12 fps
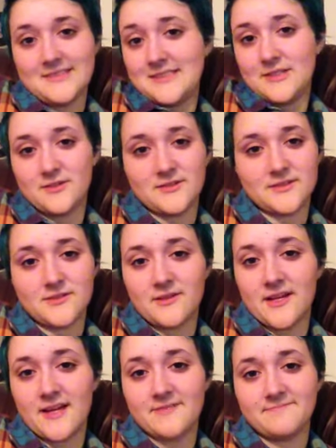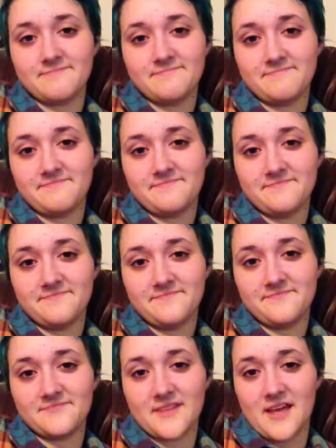say all of that.
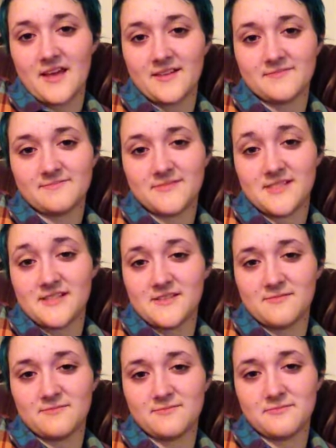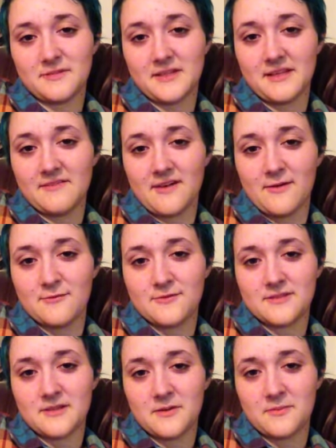I didn't believe I
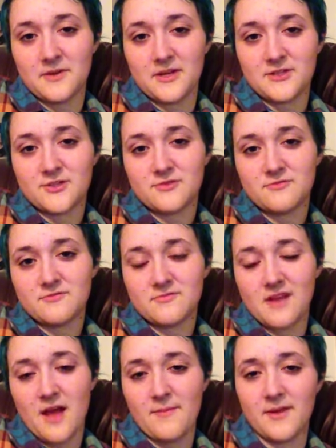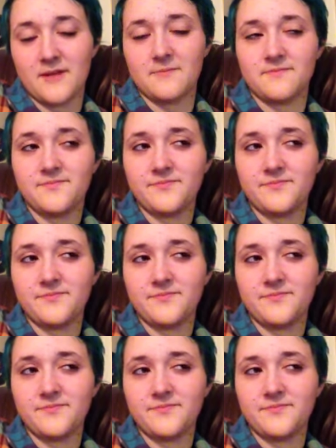was a bitch. I mean,